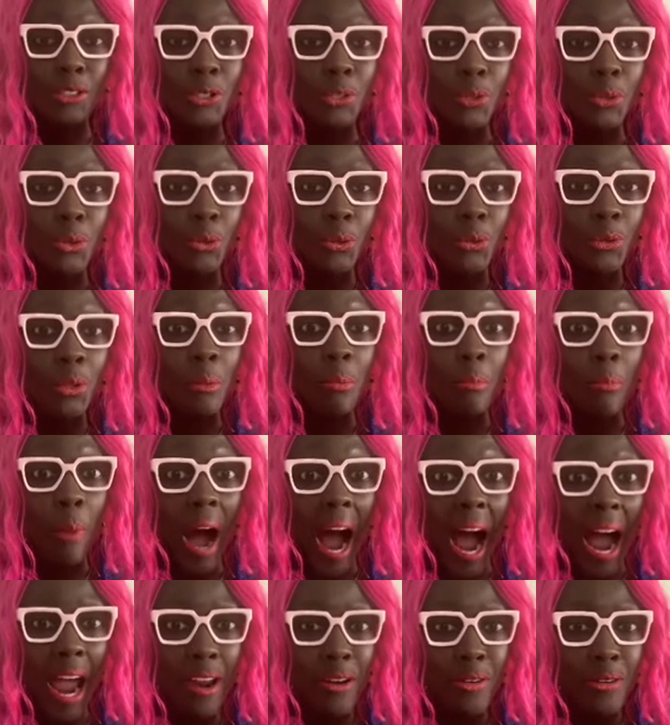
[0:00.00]
to the
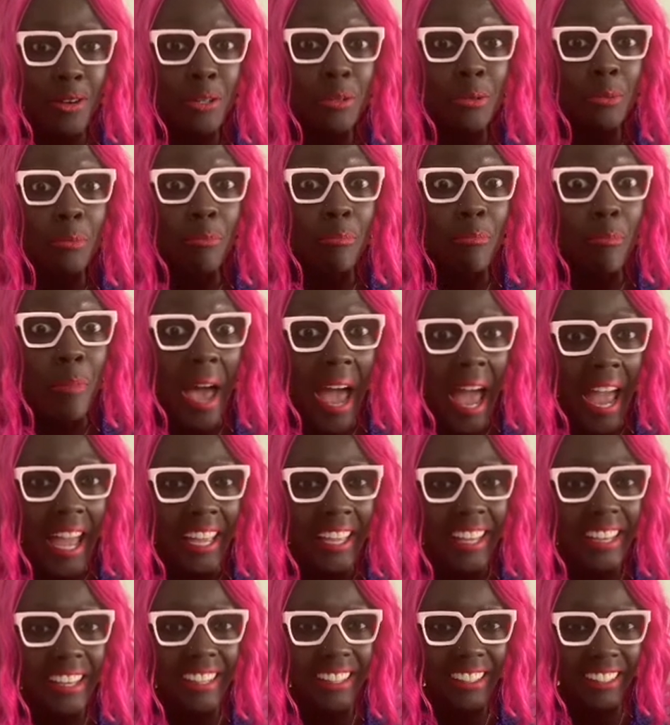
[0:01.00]
pirate
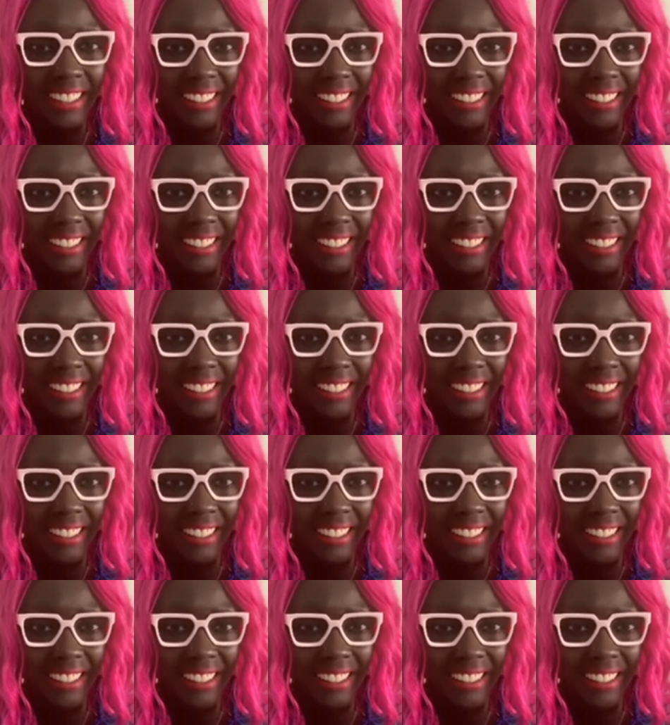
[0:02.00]
bank.